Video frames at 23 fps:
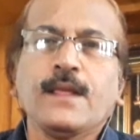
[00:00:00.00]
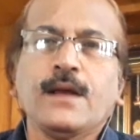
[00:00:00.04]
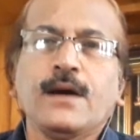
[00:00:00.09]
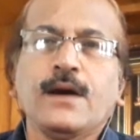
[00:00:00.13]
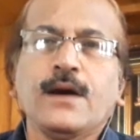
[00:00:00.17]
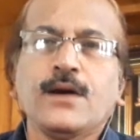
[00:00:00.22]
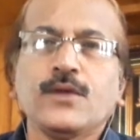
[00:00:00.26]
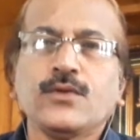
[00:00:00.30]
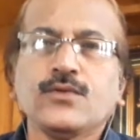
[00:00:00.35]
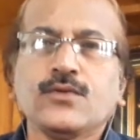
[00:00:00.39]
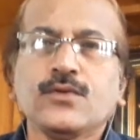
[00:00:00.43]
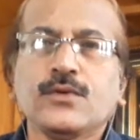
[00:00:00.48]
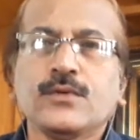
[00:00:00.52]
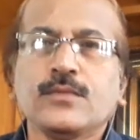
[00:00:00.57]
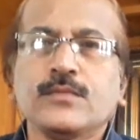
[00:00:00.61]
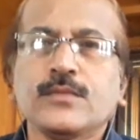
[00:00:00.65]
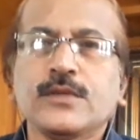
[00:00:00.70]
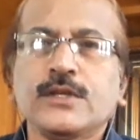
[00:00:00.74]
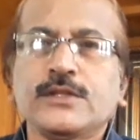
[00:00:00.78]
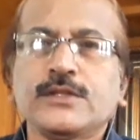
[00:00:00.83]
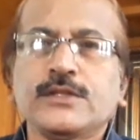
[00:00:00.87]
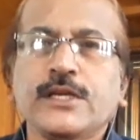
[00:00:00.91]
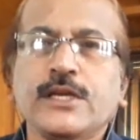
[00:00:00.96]
on whom
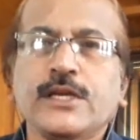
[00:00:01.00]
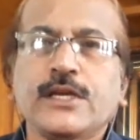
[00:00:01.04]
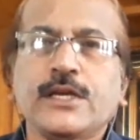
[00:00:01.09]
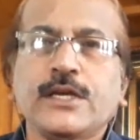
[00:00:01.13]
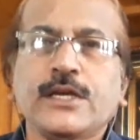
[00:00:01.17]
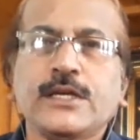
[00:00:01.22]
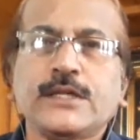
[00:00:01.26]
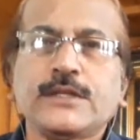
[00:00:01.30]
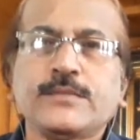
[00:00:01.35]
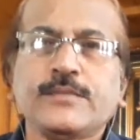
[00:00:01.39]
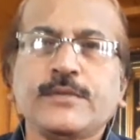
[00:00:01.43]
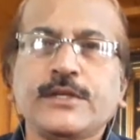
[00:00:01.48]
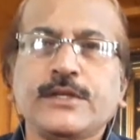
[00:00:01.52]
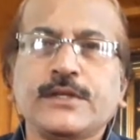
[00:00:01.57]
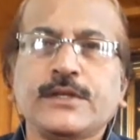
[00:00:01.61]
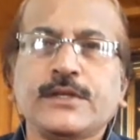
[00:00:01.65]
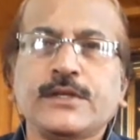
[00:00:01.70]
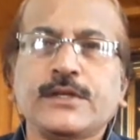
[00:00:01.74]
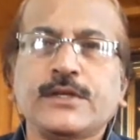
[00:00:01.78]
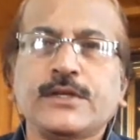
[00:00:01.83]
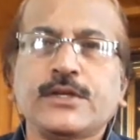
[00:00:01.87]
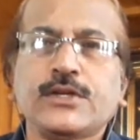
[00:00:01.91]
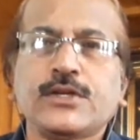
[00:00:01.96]
the check has been
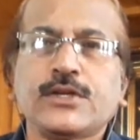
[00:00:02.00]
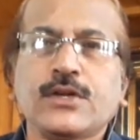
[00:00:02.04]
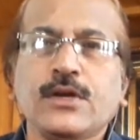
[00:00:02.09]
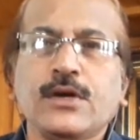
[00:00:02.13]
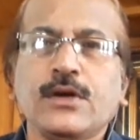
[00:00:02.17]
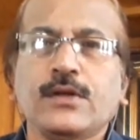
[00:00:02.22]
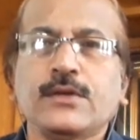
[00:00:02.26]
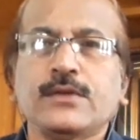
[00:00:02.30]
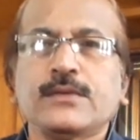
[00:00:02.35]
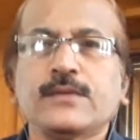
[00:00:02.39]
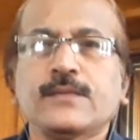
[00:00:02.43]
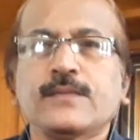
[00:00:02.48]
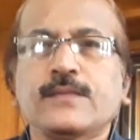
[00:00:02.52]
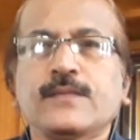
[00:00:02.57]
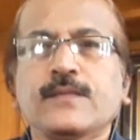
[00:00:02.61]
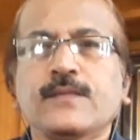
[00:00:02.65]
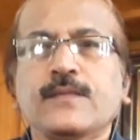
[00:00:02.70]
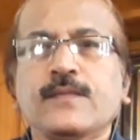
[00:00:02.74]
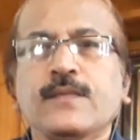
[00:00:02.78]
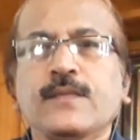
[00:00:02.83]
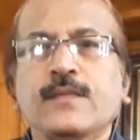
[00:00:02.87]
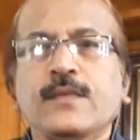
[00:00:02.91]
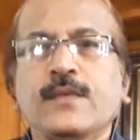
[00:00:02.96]
drawn
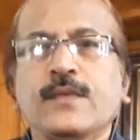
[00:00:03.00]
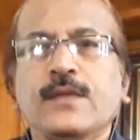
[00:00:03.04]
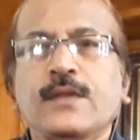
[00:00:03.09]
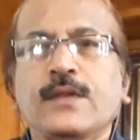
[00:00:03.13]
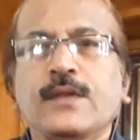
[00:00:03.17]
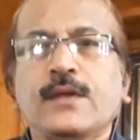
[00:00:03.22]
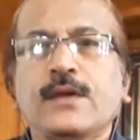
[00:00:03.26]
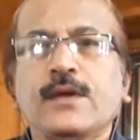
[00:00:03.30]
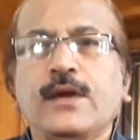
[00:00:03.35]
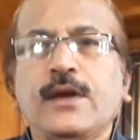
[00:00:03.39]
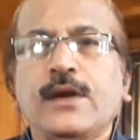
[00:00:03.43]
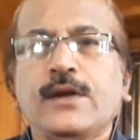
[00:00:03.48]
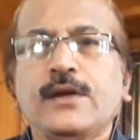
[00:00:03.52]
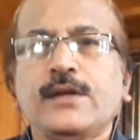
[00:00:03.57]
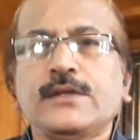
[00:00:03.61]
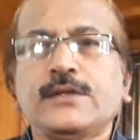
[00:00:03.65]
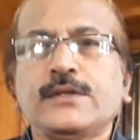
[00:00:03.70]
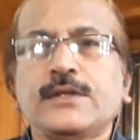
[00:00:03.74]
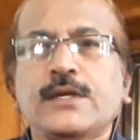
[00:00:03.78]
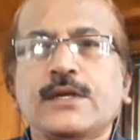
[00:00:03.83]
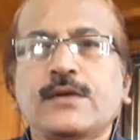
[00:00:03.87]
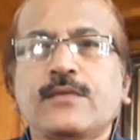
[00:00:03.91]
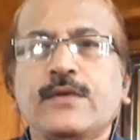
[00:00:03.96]
and
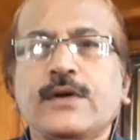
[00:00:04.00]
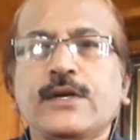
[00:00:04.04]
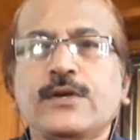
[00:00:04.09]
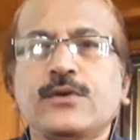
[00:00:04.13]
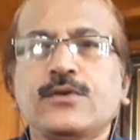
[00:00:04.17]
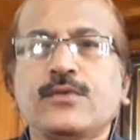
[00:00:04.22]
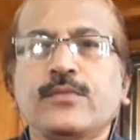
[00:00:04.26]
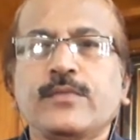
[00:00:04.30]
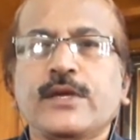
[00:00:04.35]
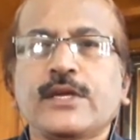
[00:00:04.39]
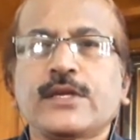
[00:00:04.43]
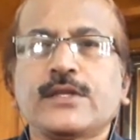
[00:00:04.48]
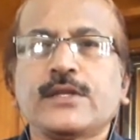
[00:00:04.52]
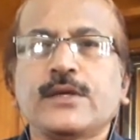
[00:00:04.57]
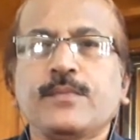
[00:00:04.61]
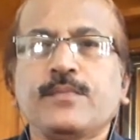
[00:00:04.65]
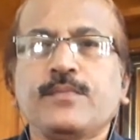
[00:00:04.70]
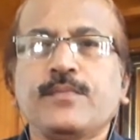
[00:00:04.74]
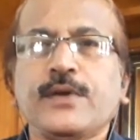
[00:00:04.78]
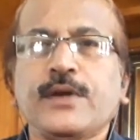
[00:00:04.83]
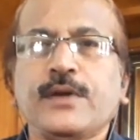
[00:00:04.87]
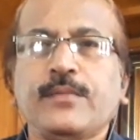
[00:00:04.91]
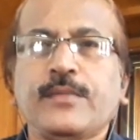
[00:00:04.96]
is required to make the
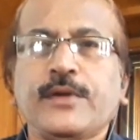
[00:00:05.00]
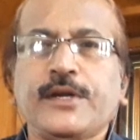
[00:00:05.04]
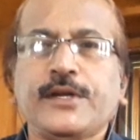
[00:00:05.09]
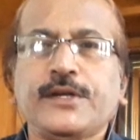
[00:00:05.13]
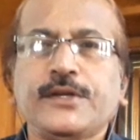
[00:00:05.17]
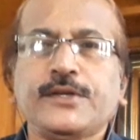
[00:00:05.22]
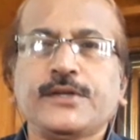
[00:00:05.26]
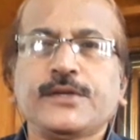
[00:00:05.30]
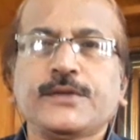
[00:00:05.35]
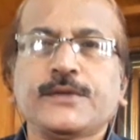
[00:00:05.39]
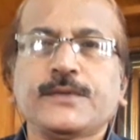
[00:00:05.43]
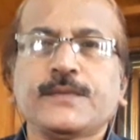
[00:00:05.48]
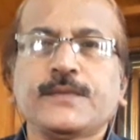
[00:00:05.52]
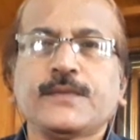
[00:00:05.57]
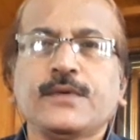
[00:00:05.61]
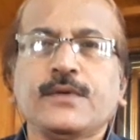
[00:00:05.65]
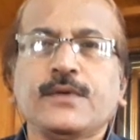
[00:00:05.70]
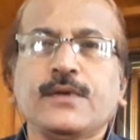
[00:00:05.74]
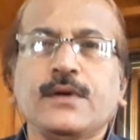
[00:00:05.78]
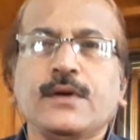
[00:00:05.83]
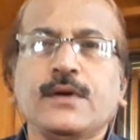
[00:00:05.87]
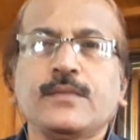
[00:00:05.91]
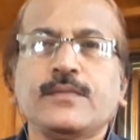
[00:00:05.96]
payment
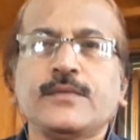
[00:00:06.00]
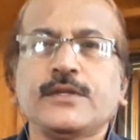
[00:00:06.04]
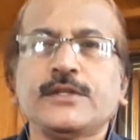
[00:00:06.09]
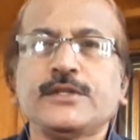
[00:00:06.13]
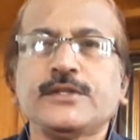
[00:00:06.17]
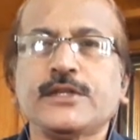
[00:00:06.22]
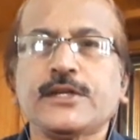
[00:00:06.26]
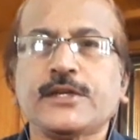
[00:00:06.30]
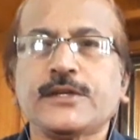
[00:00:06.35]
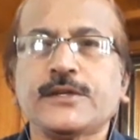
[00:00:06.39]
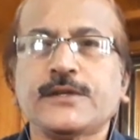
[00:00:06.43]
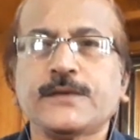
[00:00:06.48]
of the check.